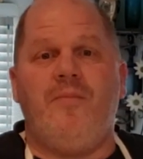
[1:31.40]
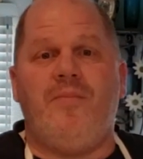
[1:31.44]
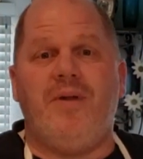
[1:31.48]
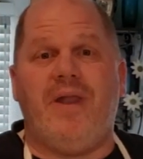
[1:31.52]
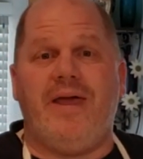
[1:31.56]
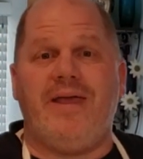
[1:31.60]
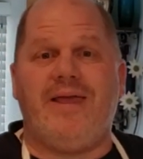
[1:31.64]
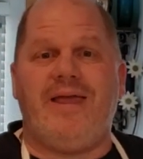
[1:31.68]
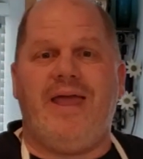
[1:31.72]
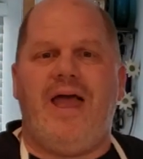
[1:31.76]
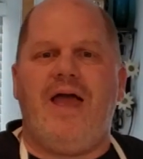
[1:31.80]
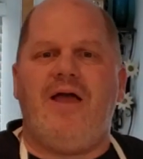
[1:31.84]
but
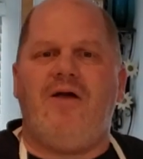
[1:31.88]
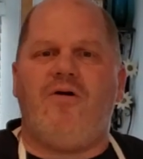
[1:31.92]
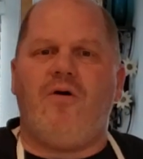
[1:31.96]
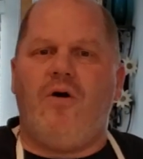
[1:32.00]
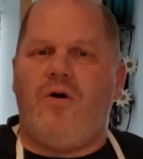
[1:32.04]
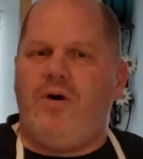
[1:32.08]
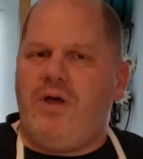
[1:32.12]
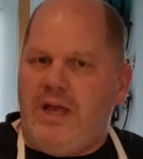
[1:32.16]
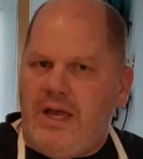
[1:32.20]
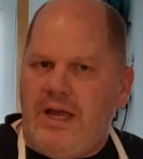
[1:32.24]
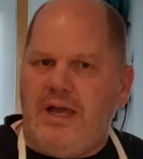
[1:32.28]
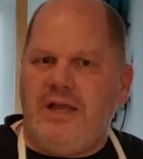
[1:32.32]
I can
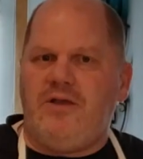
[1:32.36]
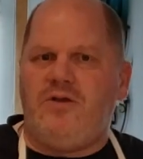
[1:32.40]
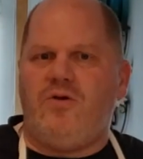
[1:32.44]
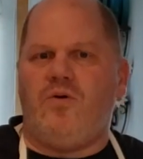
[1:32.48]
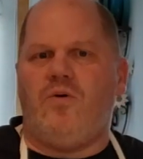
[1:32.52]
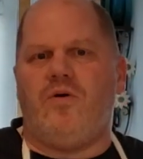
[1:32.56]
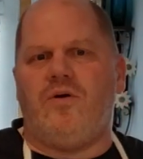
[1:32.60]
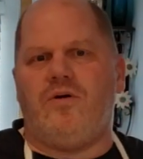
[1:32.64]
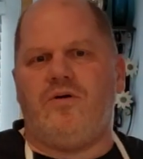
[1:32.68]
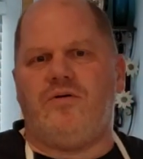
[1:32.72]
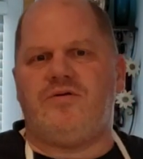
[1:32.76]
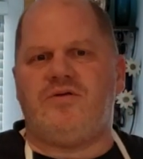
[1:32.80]
grow it
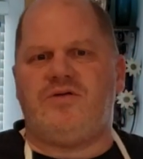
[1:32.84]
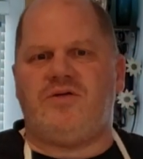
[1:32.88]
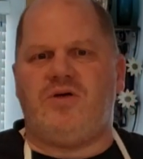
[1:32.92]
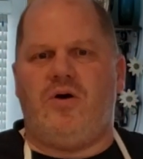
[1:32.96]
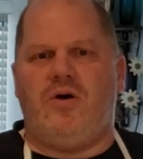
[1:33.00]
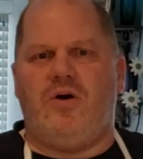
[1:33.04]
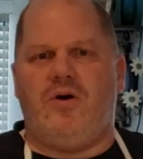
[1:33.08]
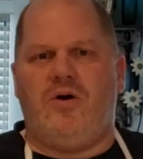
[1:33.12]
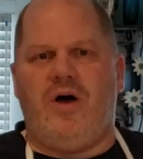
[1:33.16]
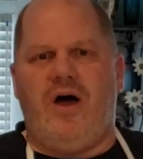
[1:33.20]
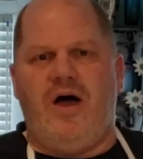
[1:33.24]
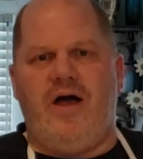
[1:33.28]
indoors.
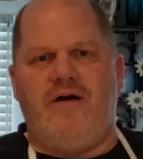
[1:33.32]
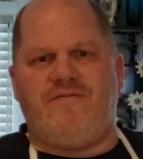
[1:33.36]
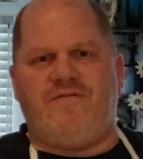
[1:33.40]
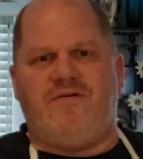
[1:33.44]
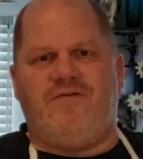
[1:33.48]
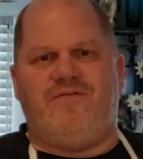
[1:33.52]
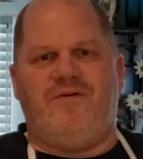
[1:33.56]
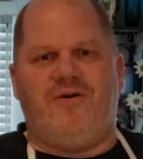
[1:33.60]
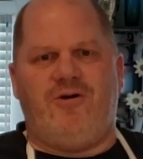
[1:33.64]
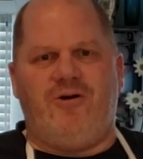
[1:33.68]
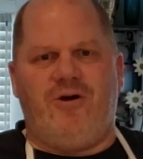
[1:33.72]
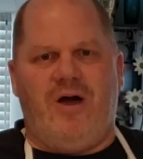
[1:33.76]
So I have to
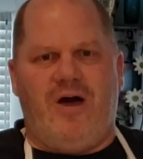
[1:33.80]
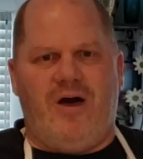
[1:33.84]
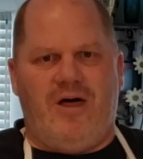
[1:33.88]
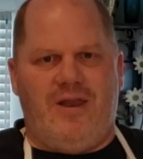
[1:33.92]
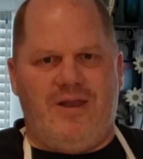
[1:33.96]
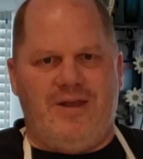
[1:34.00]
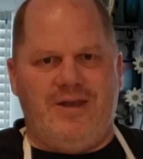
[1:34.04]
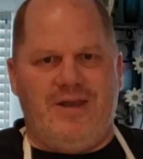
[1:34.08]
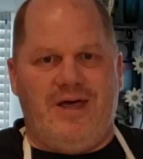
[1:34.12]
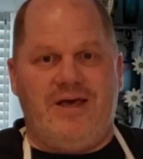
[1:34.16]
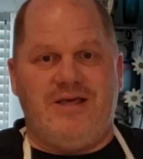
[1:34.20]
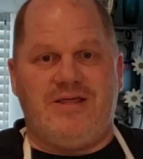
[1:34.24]
figure
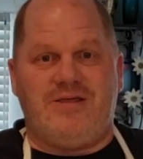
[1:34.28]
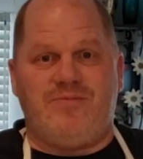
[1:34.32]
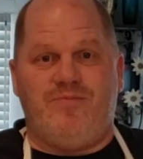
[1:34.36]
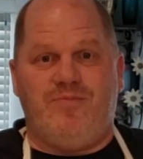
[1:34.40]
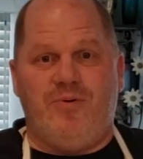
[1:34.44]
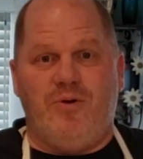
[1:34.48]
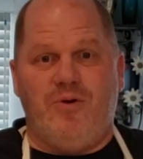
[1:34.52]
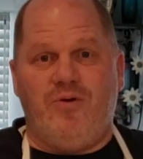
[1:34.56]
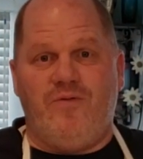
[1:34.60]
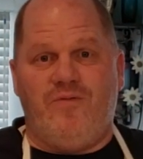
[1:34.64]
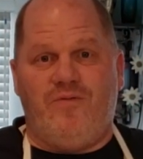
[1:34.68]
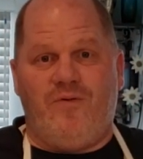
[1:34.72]
out a nice,
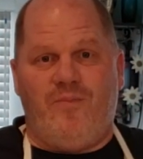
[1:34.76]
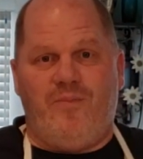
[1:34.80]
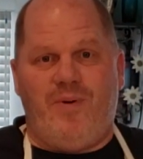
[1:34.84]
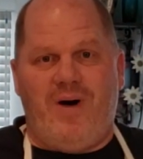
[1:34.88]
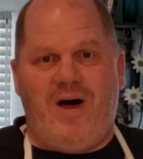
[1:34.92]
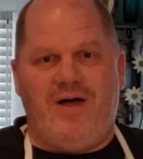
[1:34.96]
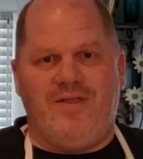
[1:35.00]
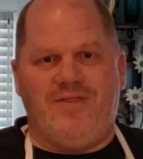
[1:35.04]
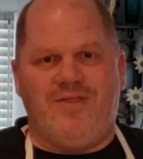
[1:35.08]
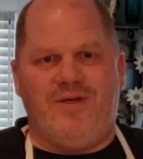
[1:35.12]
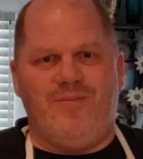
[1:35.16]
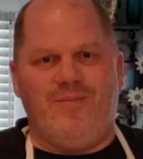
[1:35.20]
beautiful
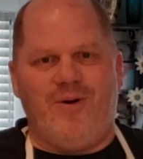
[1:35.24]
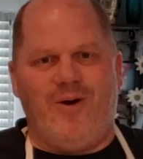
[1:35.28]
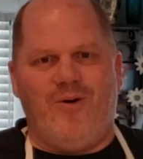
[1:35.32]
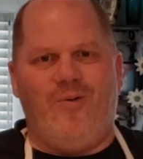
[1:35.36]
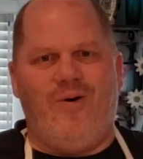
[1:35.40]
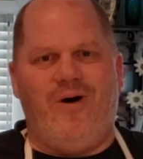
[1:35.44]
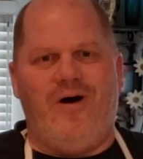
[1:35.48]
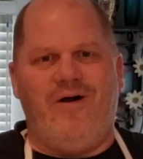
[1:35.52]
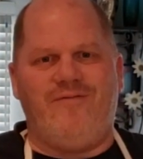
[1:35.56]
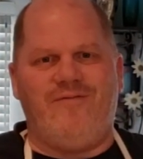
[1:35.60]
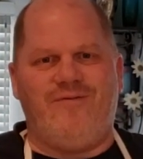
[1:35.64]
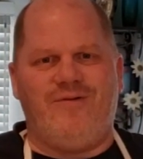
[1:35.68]
pot that my
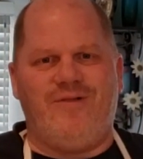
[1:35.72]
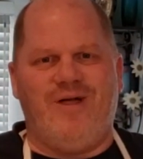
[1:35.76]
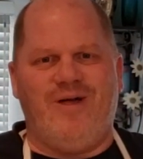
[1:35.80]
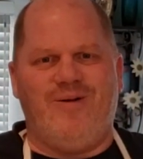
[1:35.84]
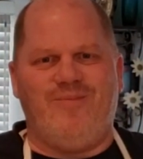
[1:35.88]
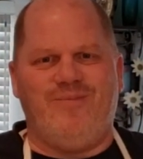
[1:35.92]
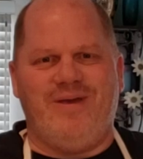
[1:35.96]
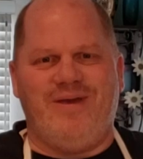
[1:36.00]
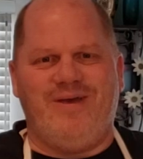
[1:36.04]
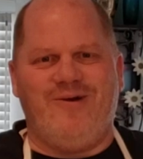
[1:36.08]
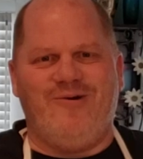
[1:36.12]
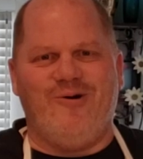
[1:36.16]
wife will
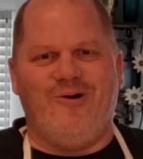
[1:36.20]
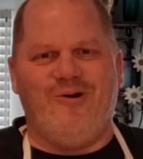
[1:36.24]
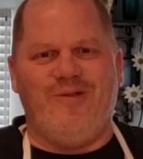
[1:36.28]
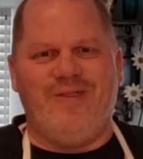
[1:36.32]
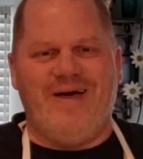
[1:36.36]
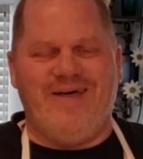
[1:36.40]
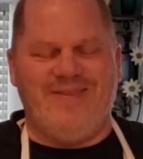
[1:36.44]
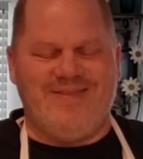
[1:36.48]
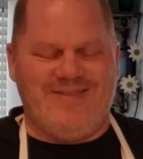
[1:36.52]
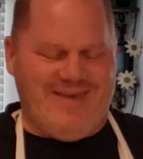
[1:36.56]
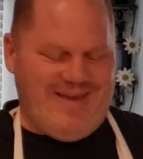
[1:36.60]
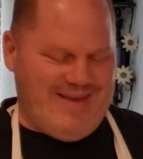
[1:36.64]
let me grow
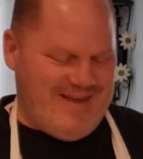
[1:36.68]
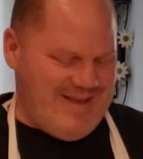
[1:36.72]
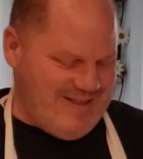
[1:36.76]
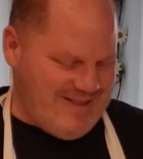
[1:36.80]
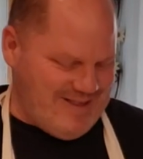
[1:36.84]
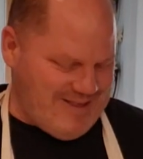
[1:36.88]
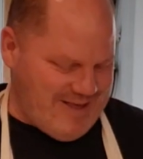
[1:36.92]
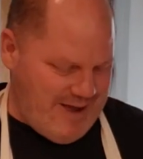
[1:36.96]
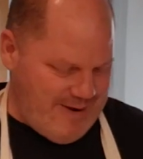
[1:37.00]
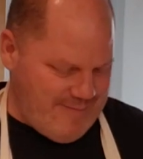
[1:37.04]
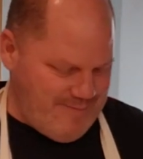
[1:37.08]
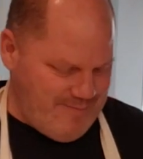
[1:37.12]
that thing
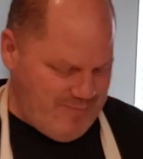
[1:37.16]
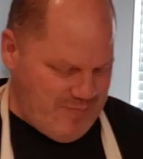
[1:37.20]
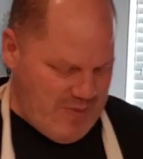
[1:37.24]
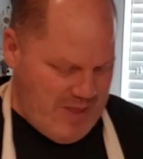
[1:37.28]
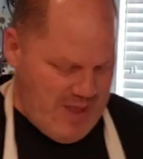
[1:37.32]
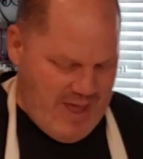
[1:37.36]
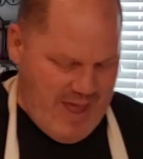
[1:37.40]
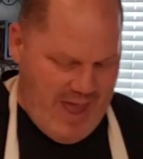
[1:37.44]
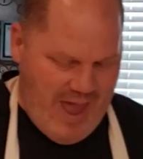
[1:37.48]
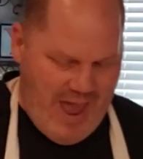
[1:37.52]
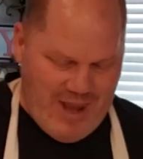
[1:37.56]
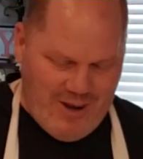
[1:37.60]
inside.
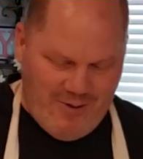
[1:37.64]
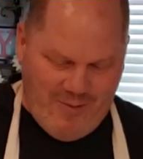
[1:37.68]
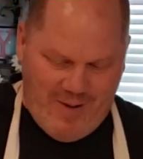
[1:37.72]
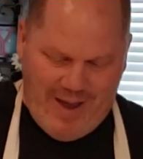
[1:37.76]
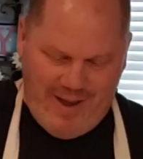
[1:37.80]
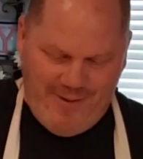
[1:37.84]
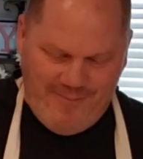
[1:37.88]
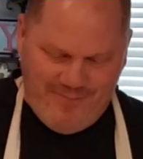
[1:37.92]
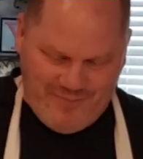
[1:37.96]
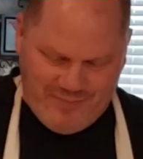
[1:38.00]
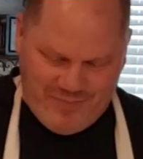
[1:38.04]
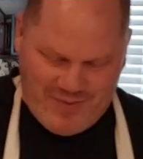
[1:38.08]

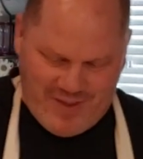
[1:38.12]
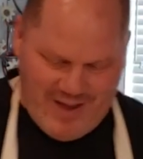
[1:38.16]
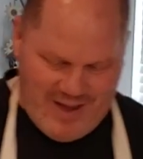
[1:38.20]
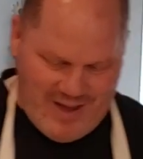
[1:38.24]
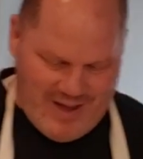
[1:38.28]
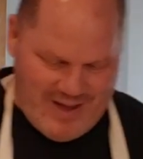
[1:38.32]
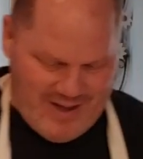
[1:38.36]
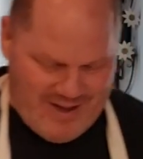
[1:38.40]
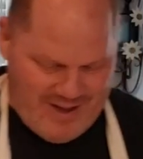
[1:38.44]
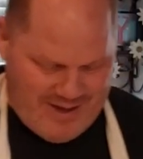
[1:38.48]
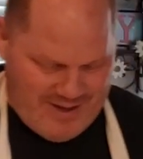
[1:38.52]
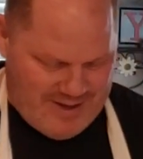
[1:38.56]
Anyway,
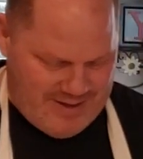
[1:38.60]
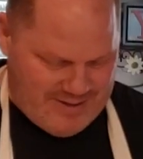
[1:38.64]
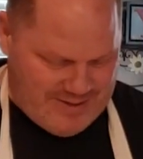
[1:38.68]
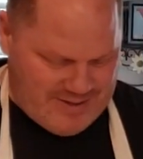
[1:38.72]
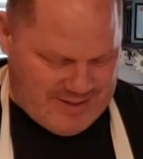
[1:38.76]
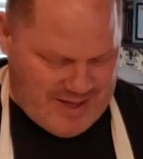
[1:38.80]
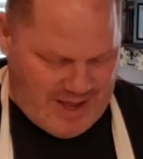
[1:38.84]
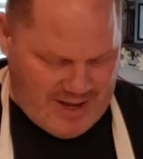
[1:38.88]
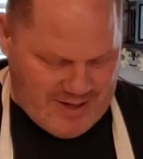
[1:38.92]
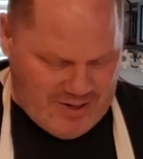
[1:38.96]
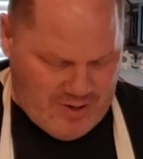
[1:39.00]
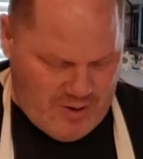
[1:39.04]

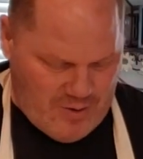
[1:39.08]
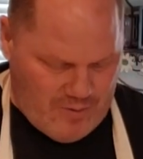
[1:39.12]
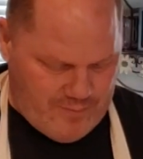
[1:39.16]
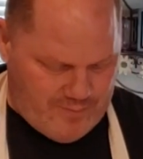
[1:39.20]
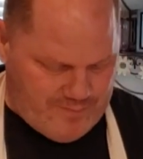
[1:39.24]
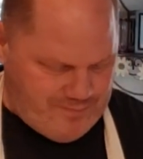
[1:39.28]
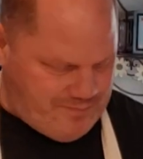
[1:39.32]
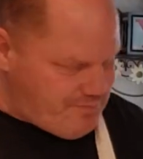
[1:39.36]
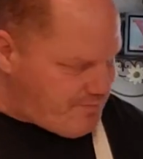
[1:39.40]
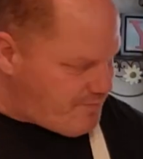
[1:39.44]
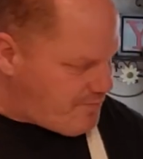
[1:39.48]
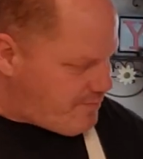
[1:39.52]
side
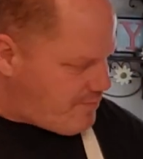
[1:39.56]
note,